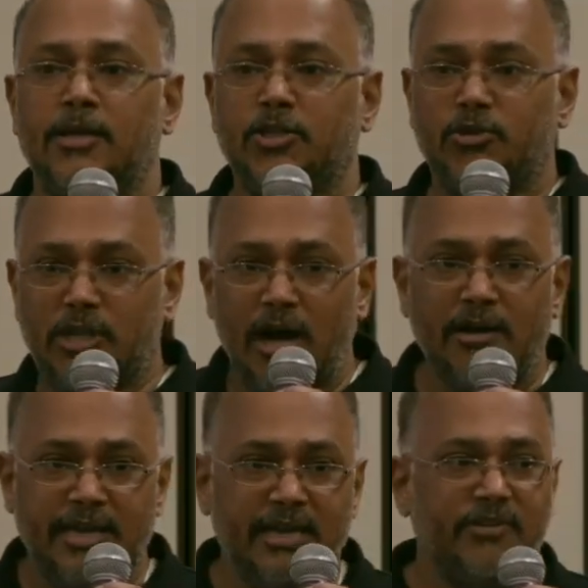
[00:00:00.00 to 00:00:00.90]
To
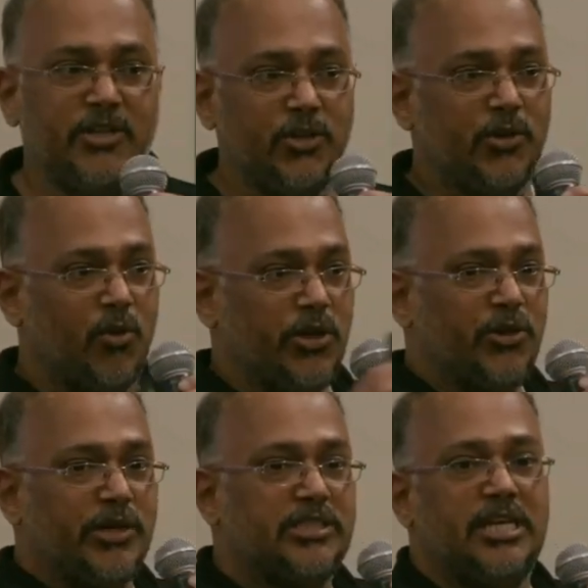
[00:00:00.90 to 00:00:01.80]
talk even to your own
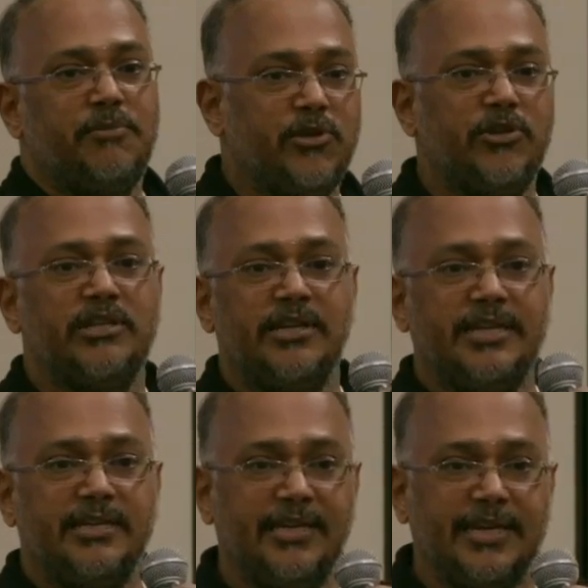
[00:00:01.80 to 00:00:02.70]
UX team, you need to
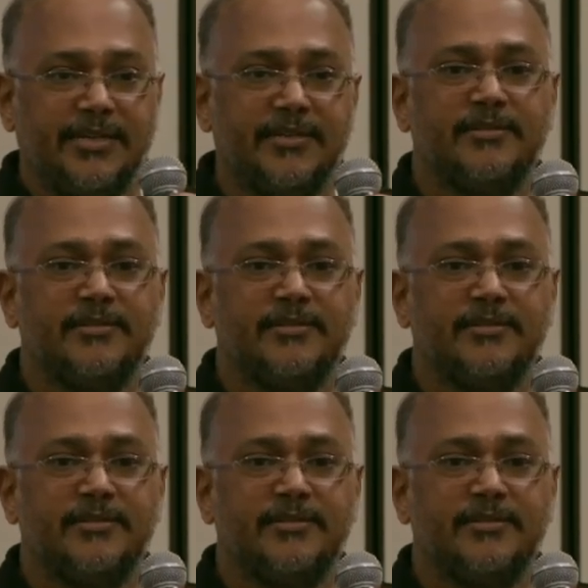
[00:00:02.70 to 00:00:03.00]
create a ticket.